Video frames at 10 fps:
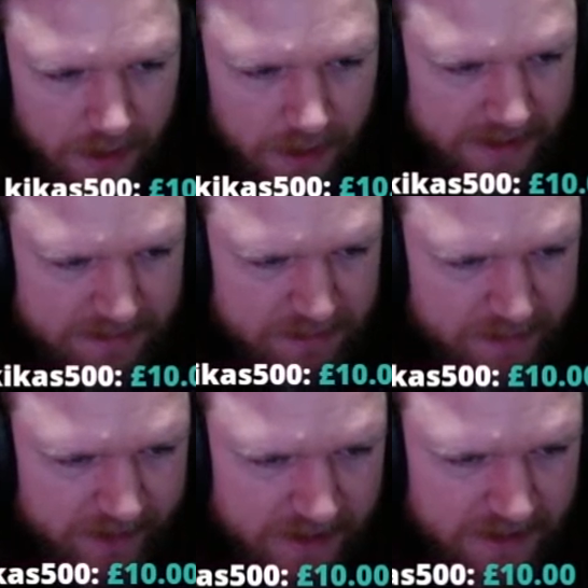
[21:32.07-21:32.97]
Except
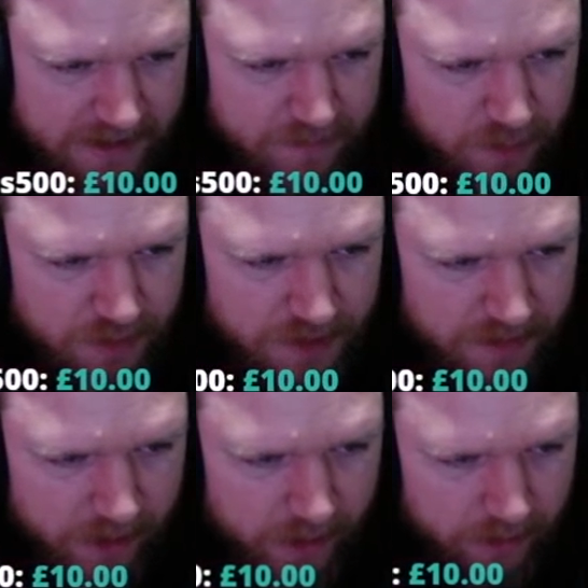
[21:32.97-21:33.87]
apparently these boost
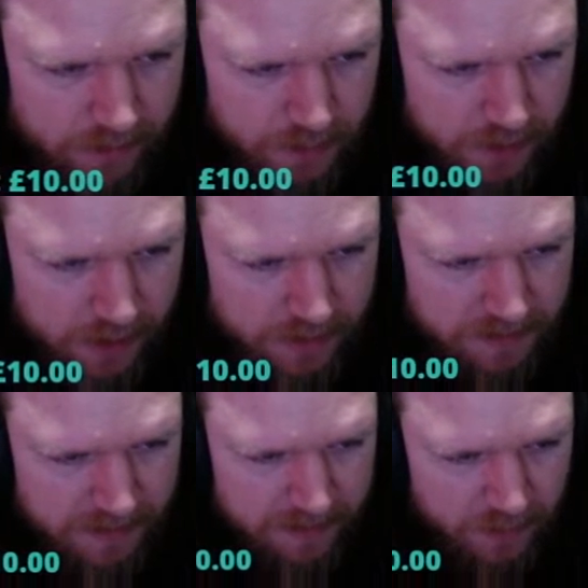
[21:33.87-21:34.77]
America as well,
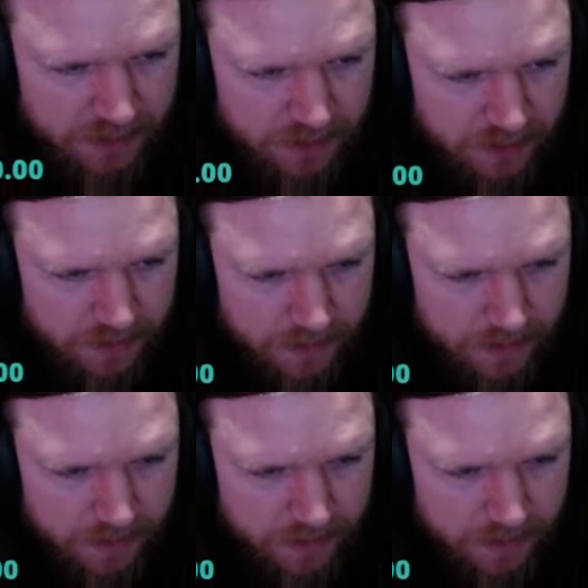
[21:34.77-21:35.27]
so maybe we do.